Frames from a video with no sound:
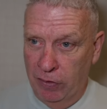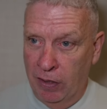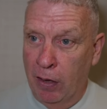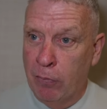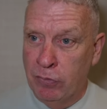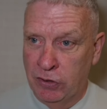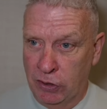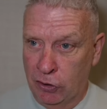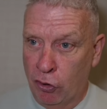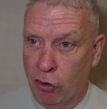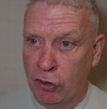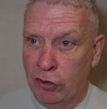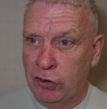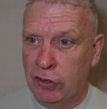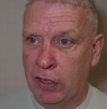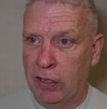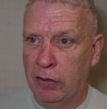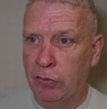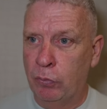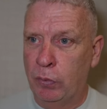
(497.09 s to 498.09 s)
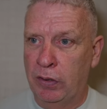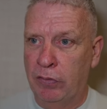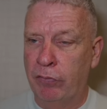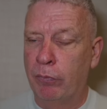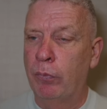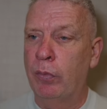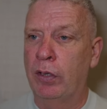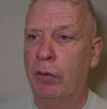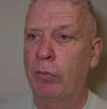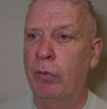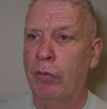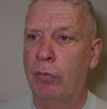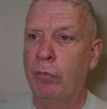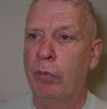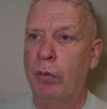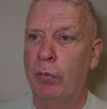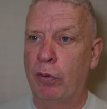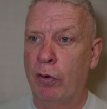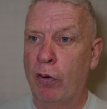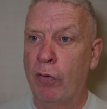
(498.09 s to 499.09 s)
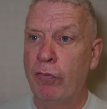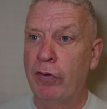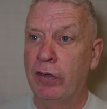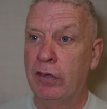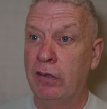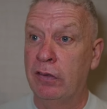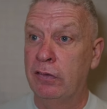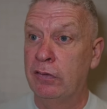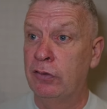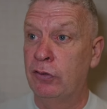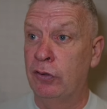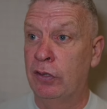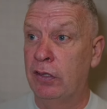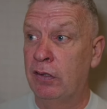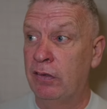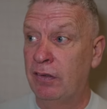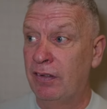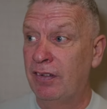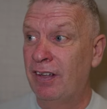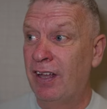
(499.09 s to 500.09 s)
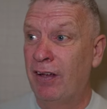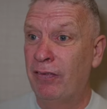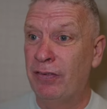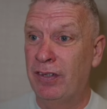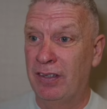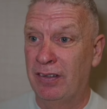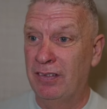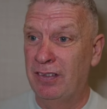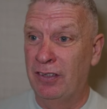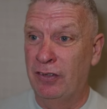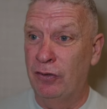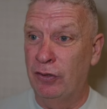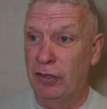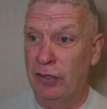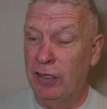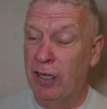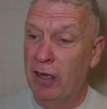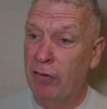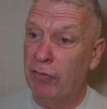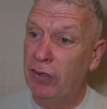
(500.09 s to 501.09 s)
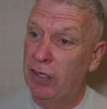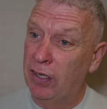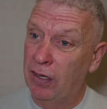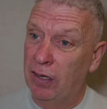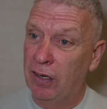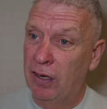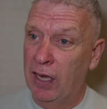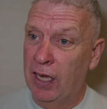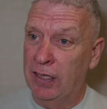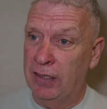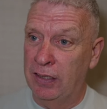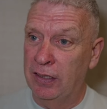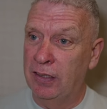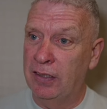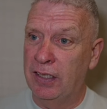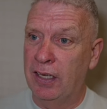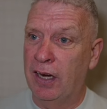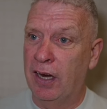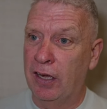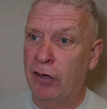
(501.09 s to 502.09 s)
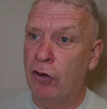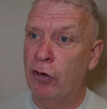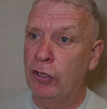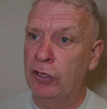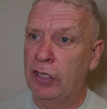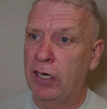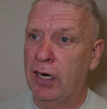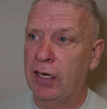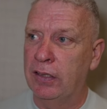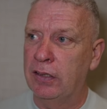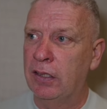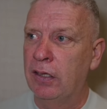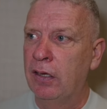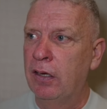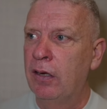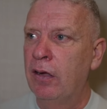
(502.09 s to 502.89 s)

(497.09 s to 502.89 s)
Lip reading: That was the contract we were offered, so they have to, you know, they have to adhere to that contract.